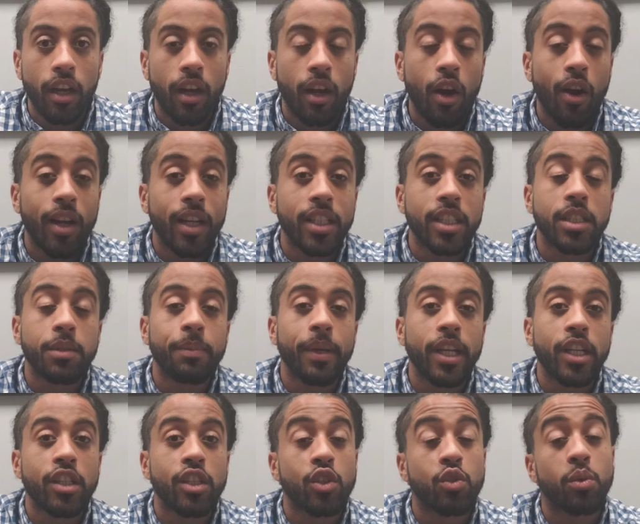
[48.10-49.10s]
all
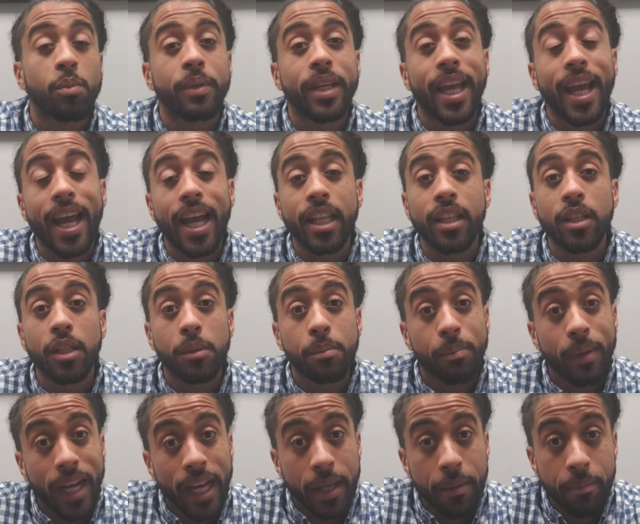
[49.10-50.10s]
inspections will be handled
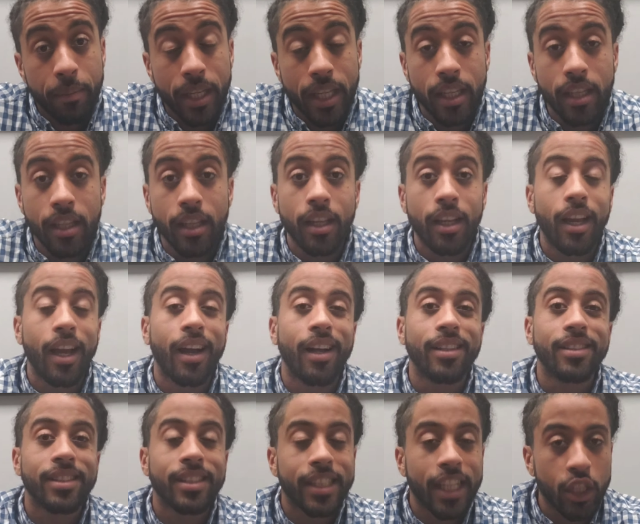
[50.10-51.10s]
by me.
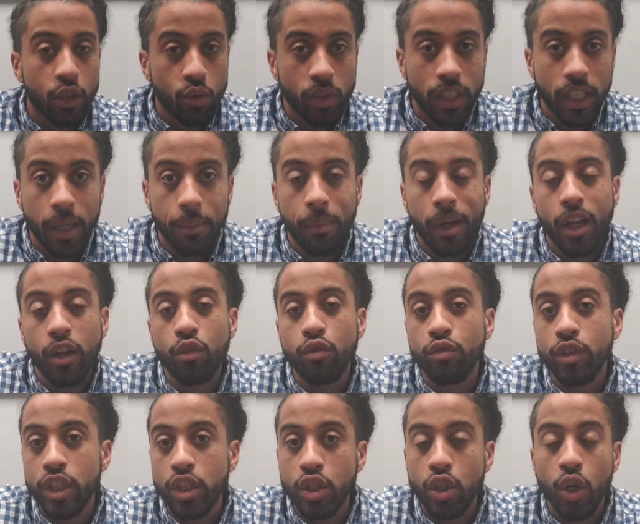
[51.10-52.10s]
I'll schedule them. I'll
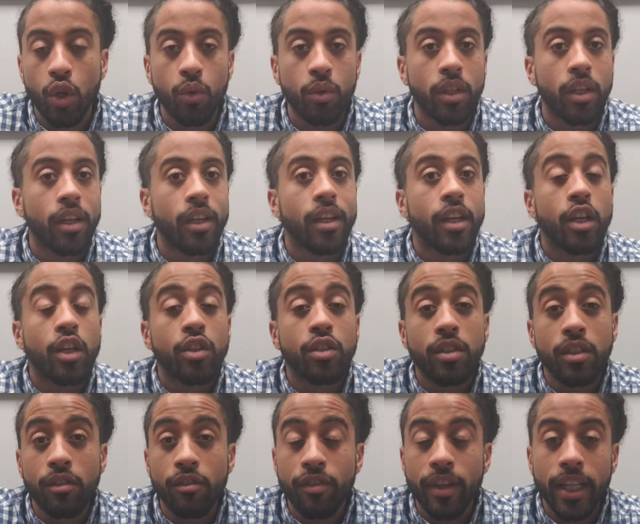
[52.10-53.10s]
reach out
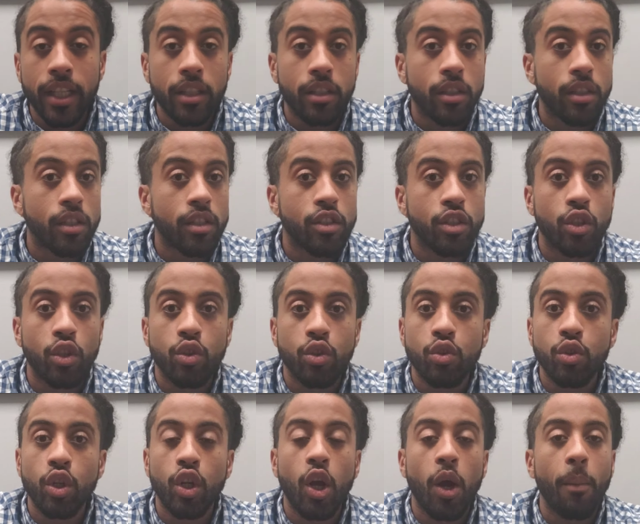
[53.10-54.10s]
to the vendors,
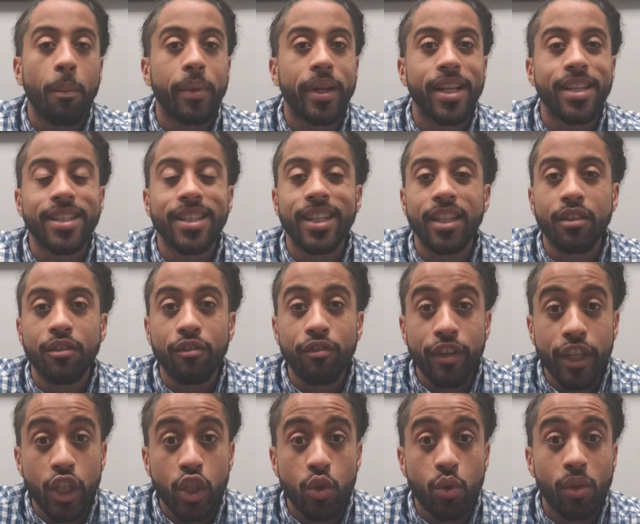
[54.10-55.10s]
to the companies and
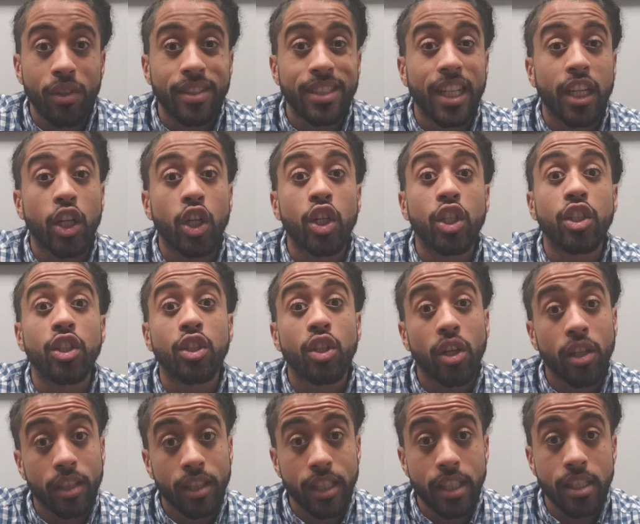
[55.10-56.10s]
individuals that
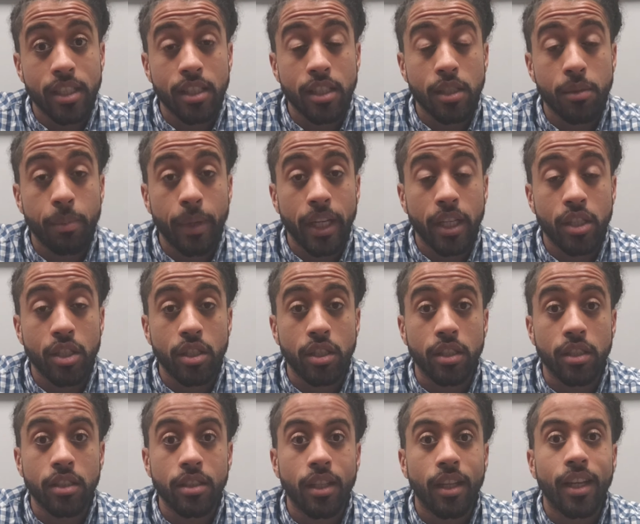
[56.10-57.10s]
conduct these
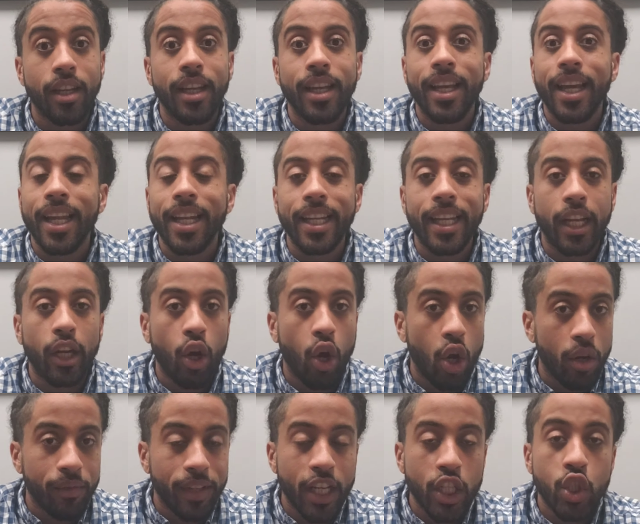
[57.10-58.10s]
inspections, and get all
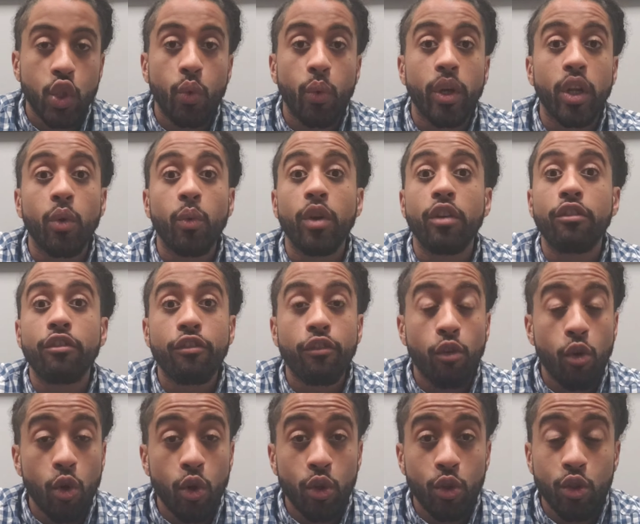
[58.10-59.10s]
of that squared away
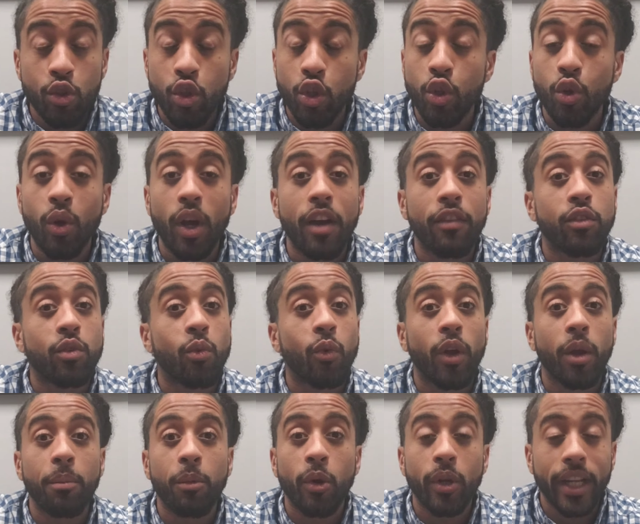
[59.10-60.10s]
for you, so you don't have to
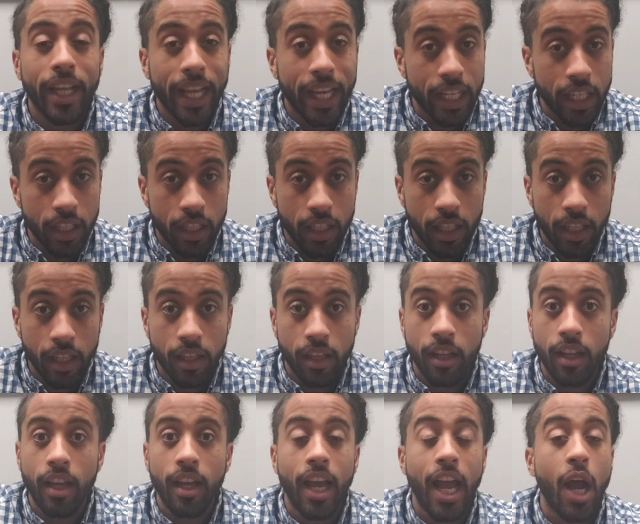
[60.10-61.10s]
worry about anything.
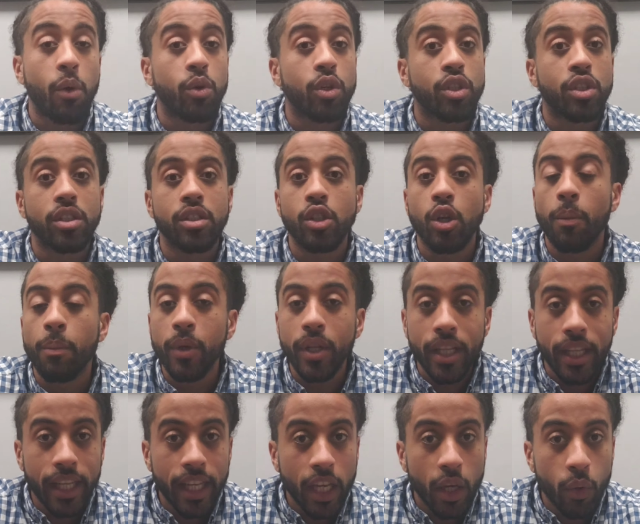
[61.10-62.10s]
I would just
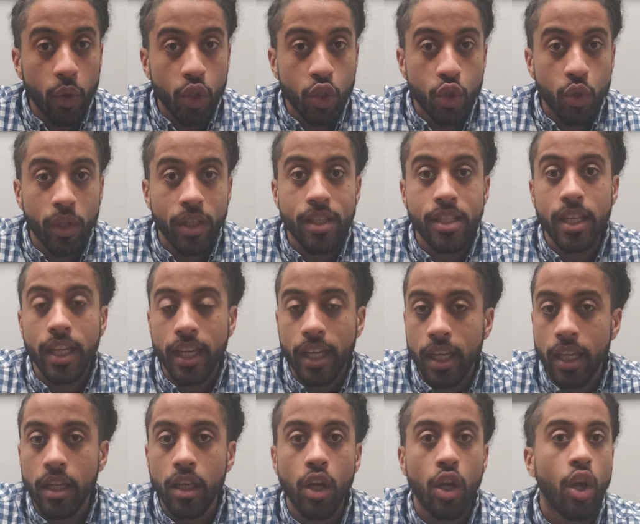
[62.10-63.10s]
communicate with you and say,
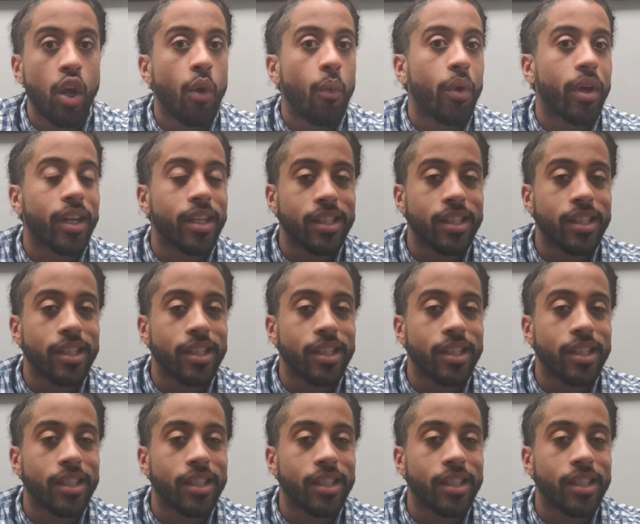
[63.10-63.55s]
hey, I'm gonna